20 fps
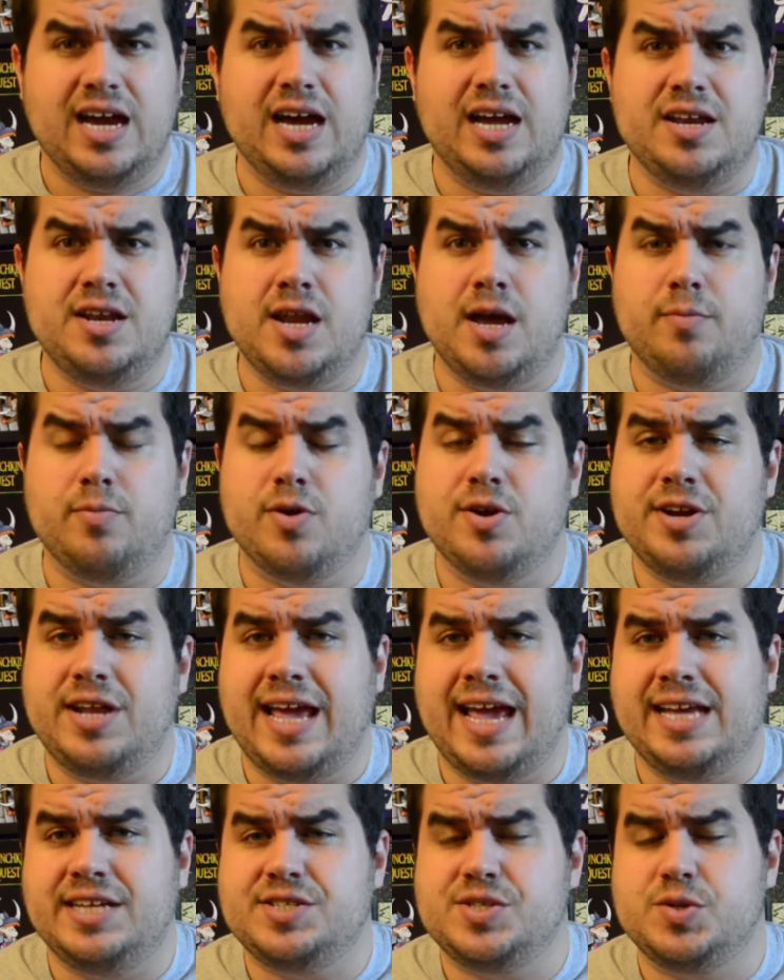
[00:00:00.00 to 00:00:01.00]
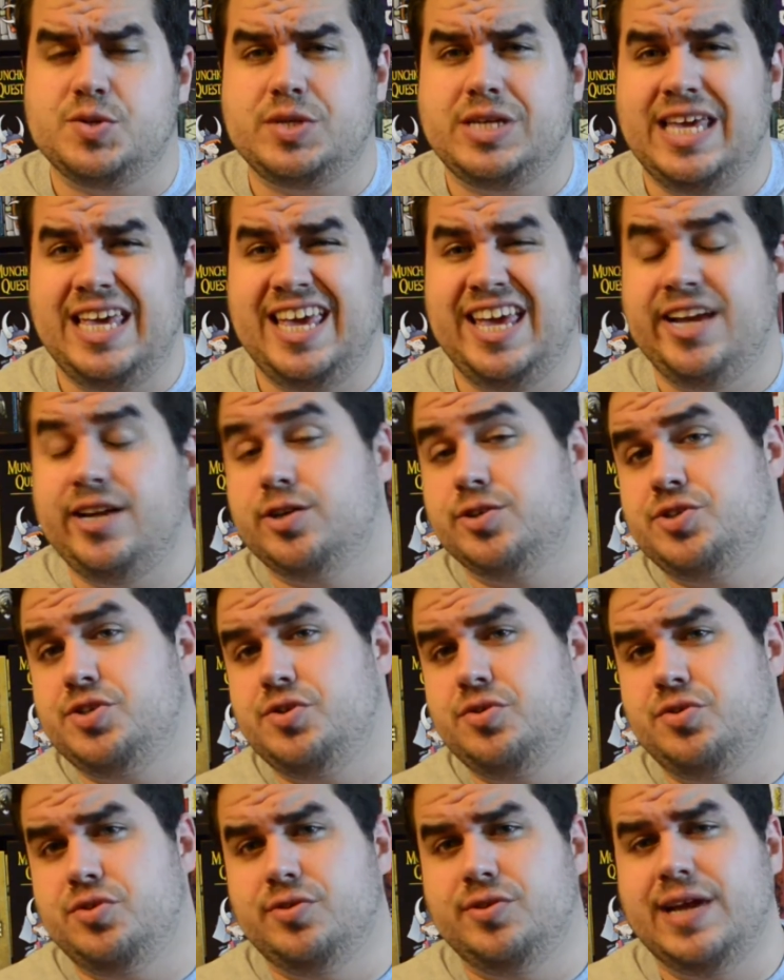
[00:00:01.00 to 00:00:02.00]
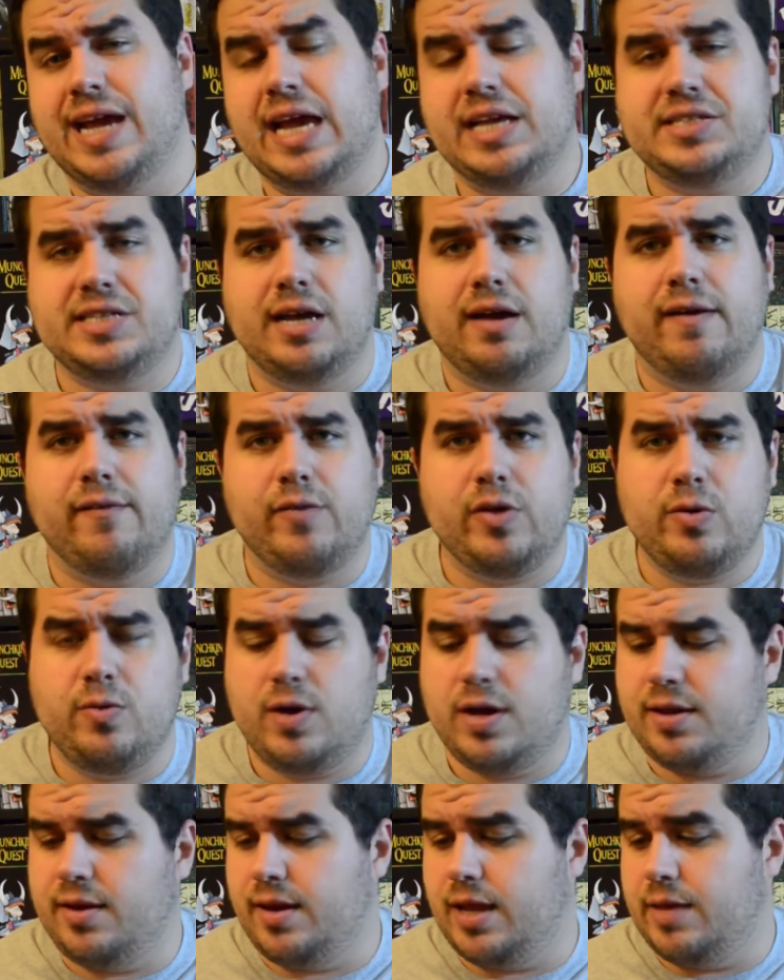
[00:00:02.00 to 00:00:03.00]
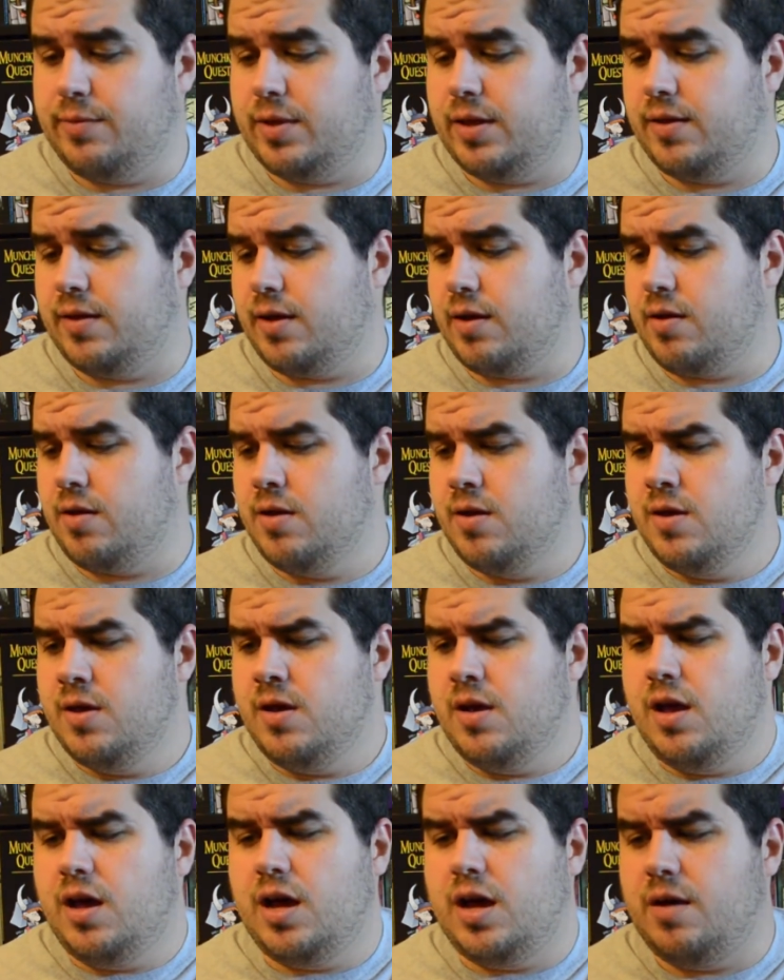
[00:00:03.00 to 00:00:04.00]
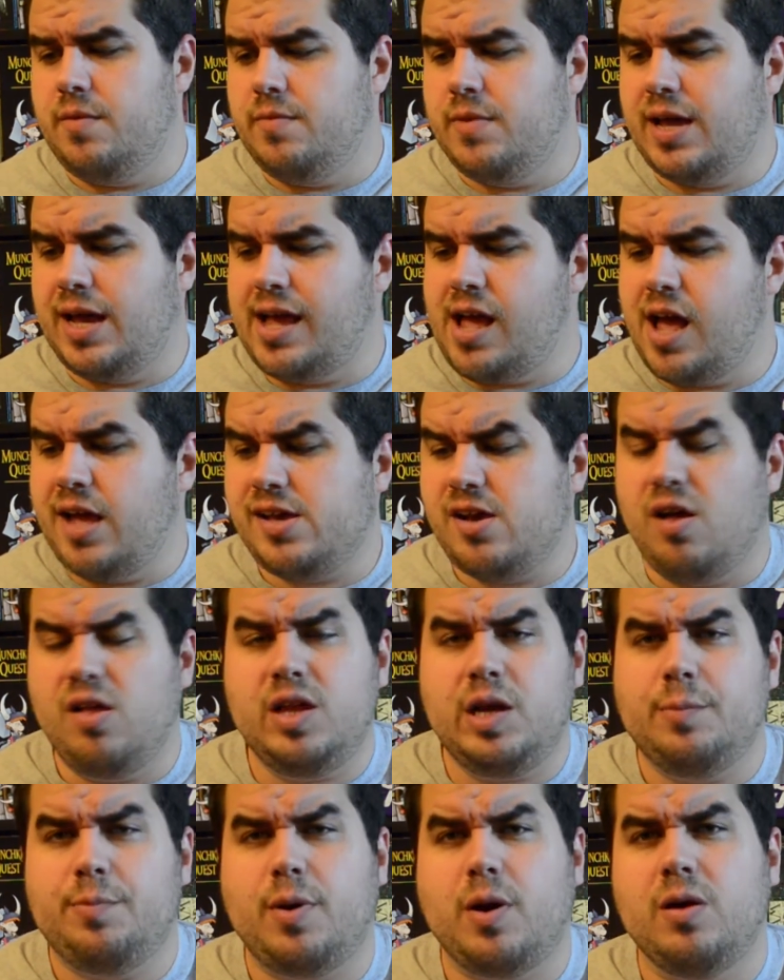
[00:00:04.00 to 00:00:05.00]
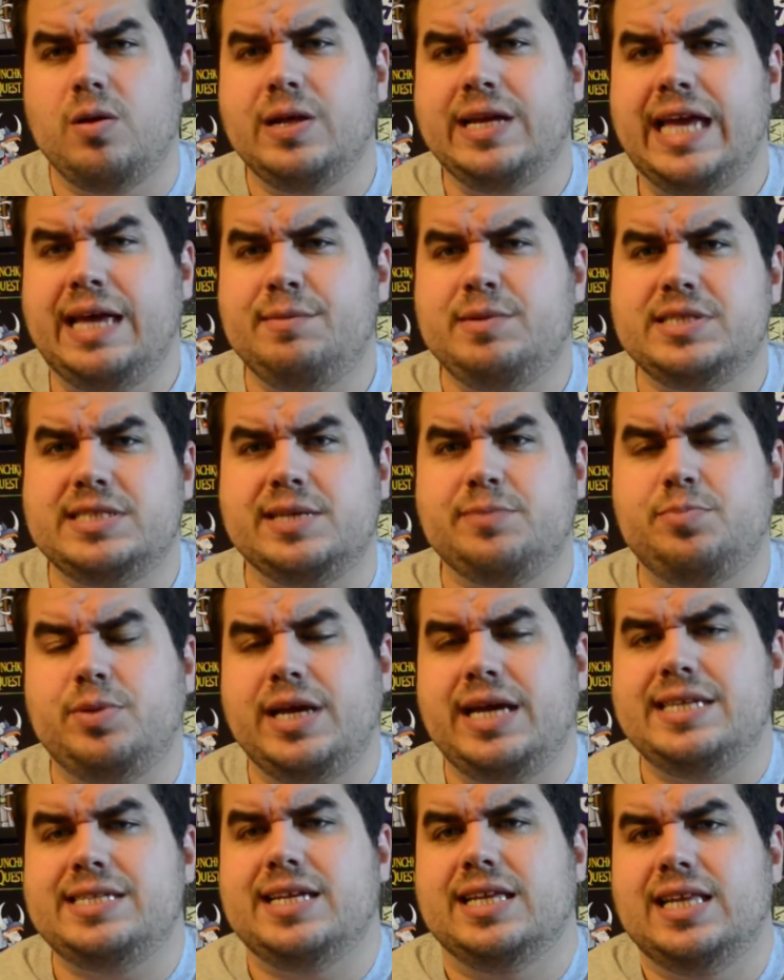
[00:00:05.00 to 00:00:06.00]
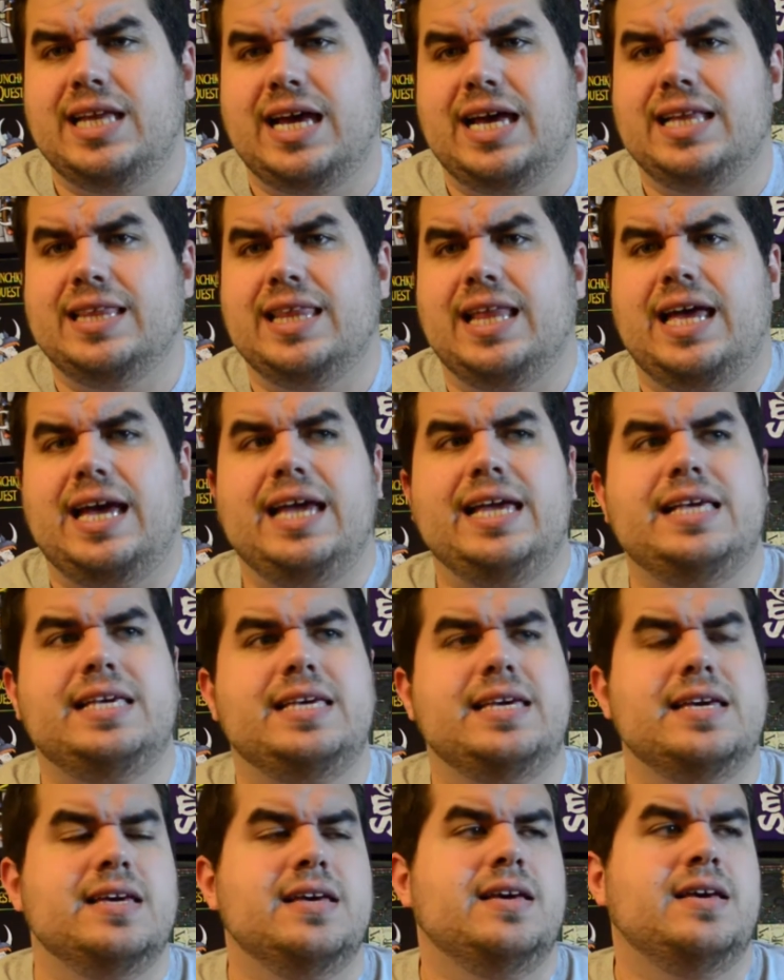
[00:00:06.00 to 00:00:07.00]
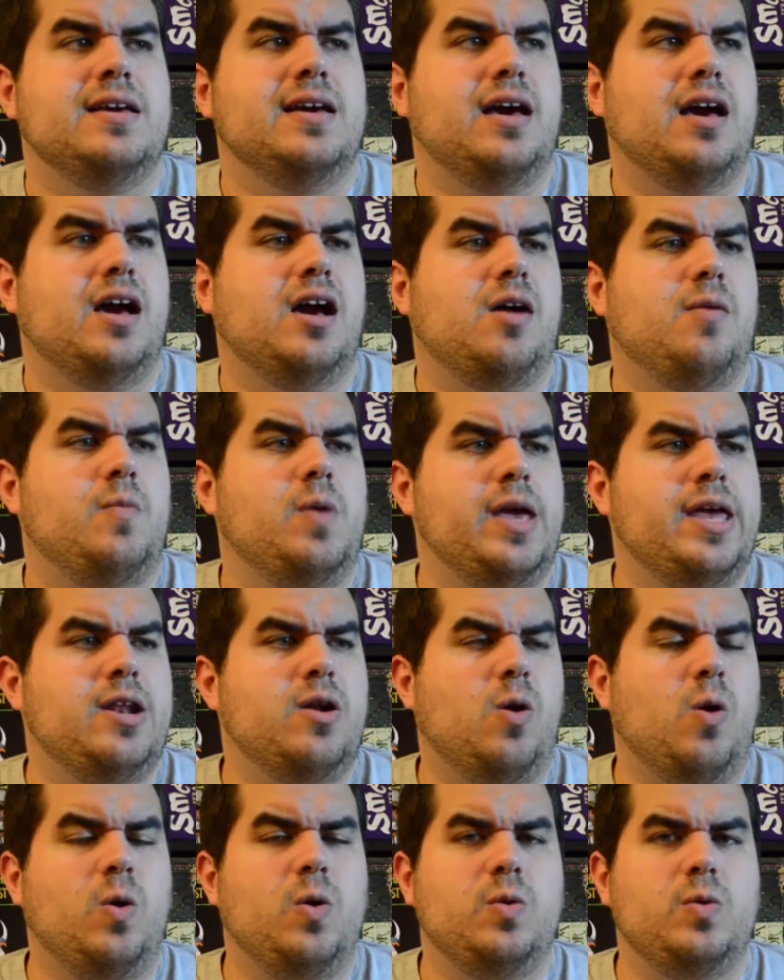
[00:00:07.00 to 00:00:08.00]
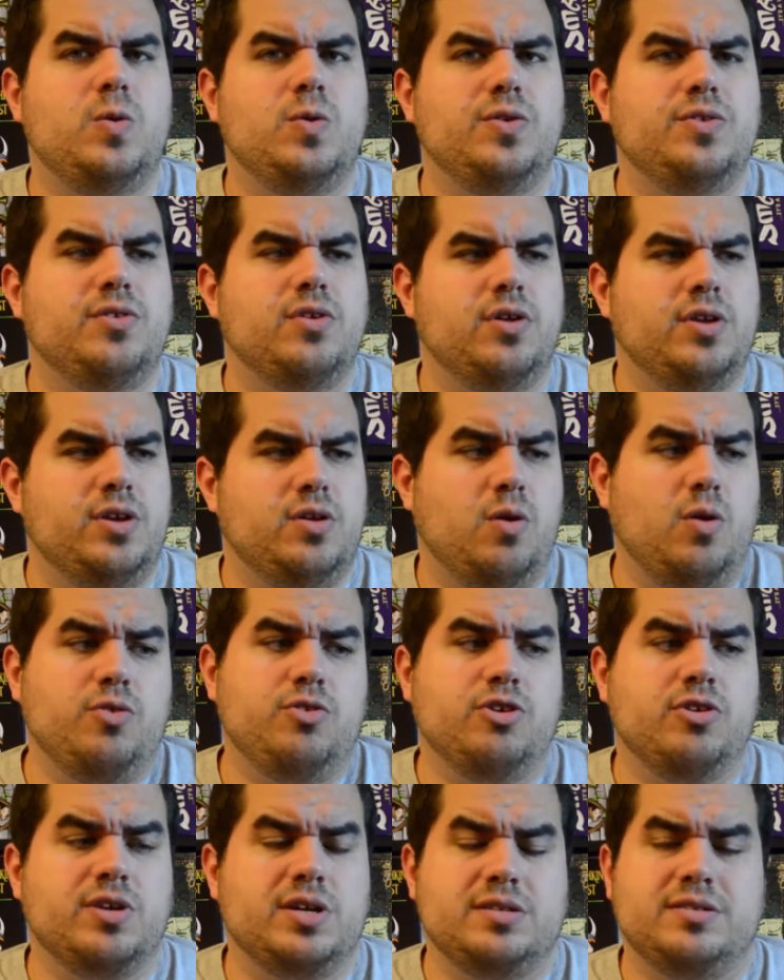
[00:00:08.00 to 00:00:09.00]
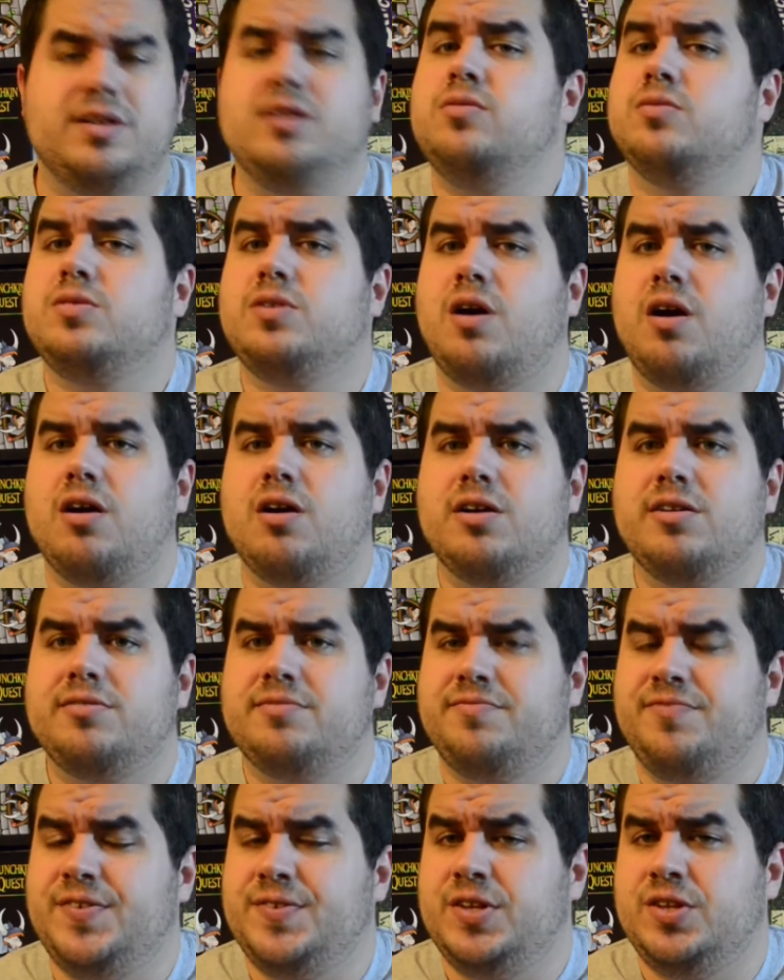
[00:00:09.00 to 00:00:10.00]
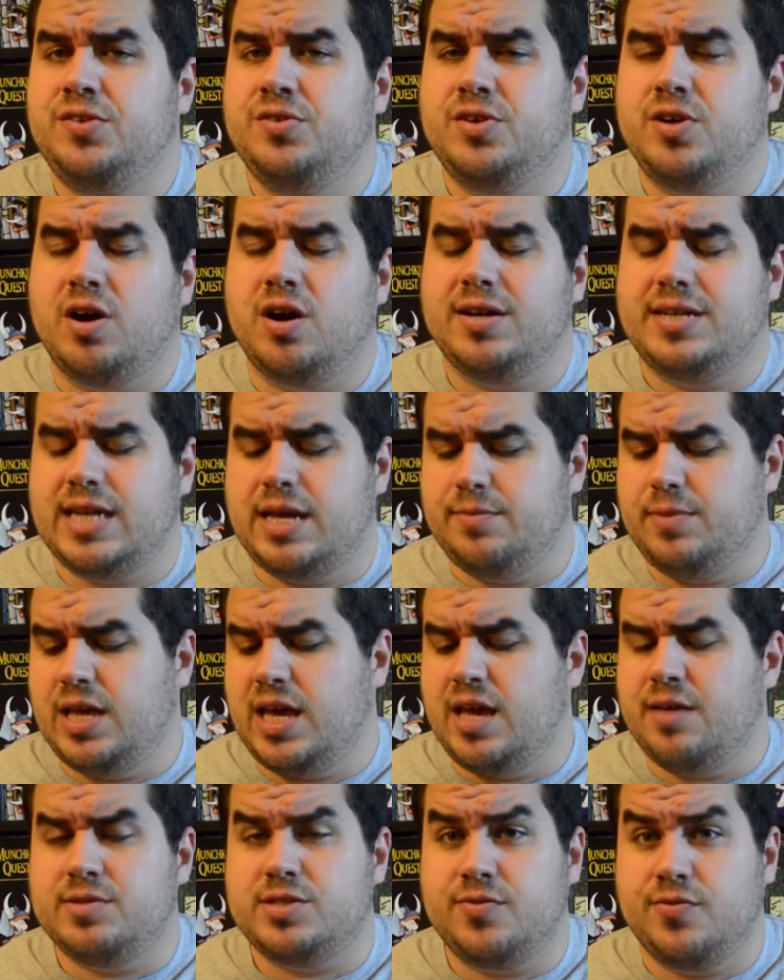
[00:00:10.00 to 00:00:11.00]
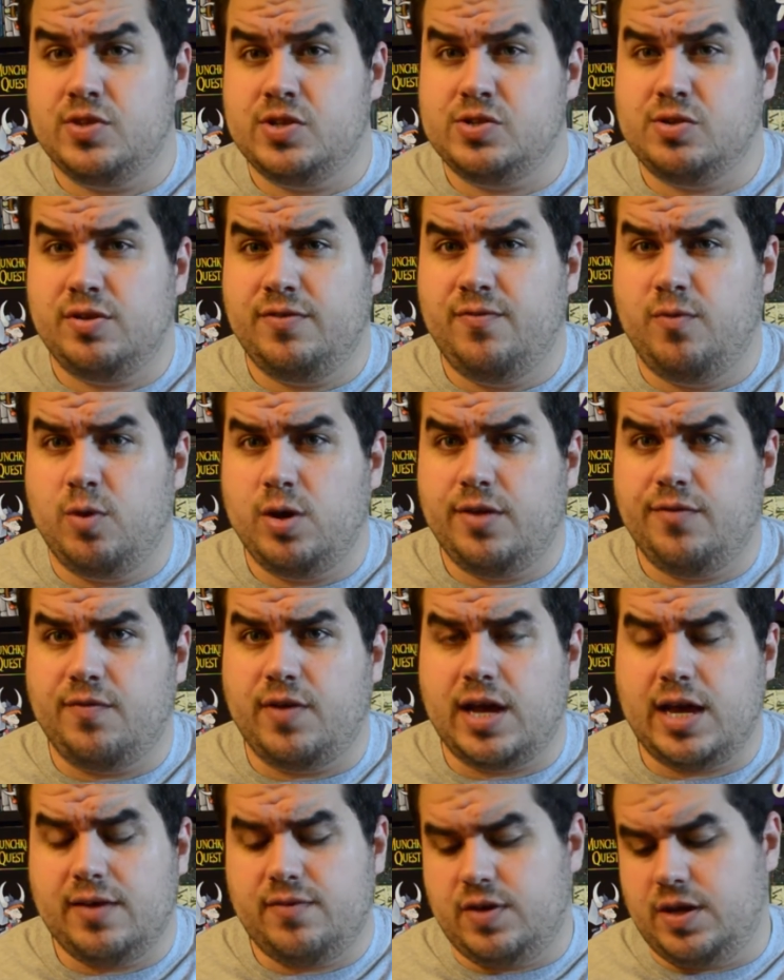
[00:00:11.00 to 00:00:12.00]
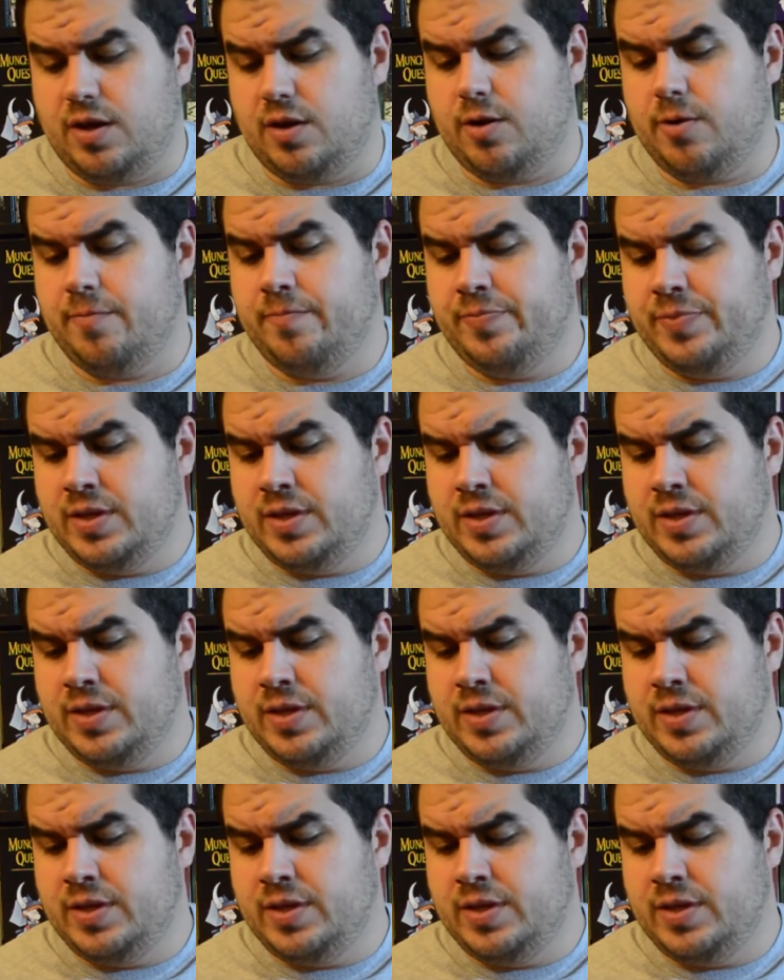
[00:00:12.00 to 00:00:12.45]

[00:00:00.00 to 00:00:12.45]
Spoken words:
Numbered ace through king, or 2 through ace, however you want to name it there. I call it a parlor game because it plays a lot like an older, card, 52 card type game. So there's only 45 here.